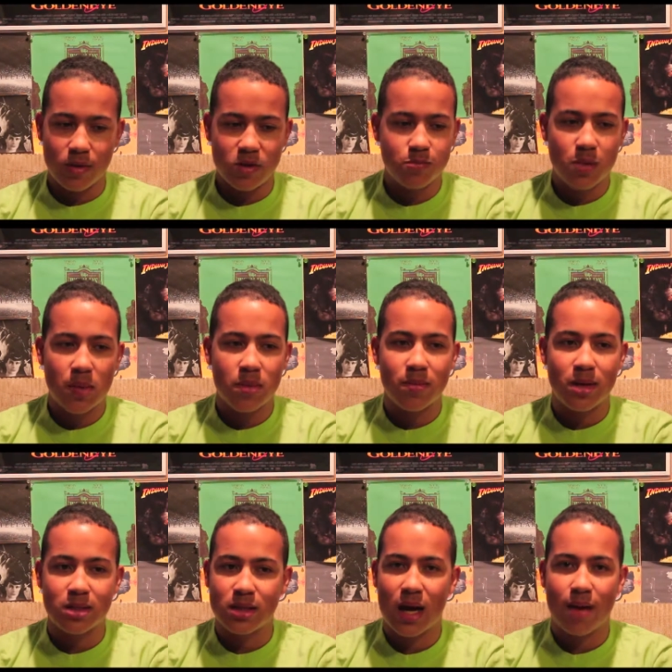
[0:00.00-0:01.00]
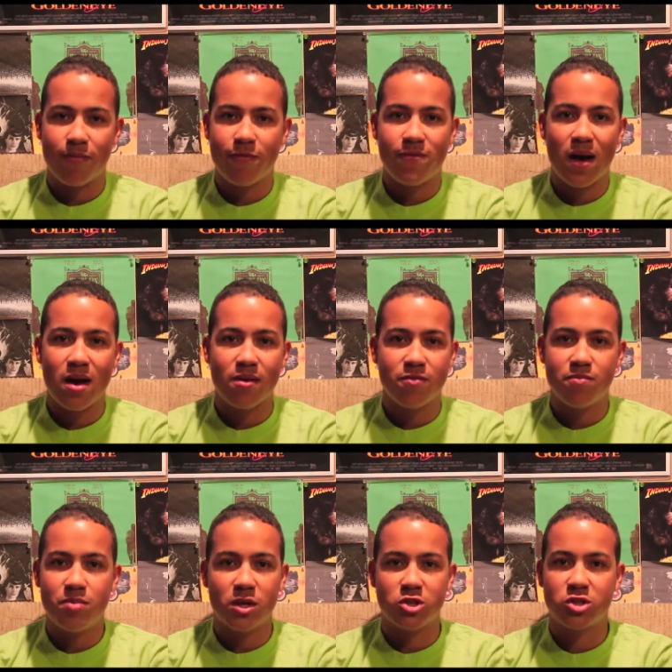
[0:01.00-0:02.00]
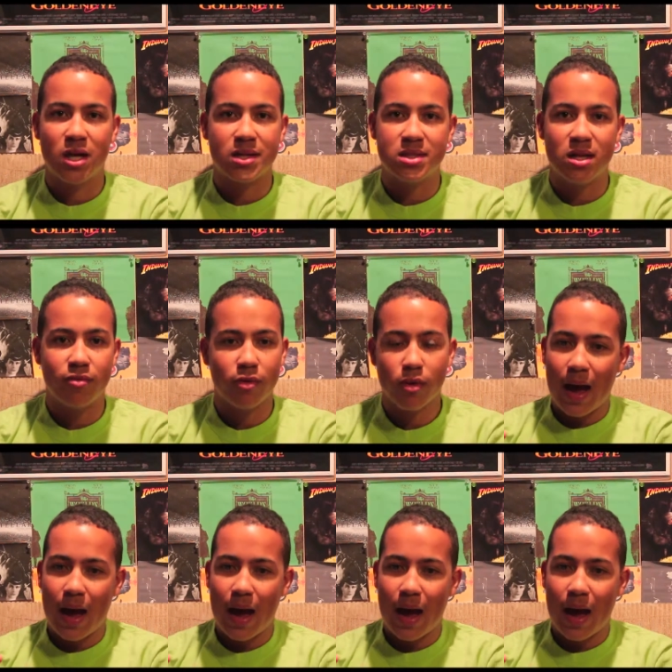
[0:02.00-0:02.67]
It's probably my top 5 best shots ever.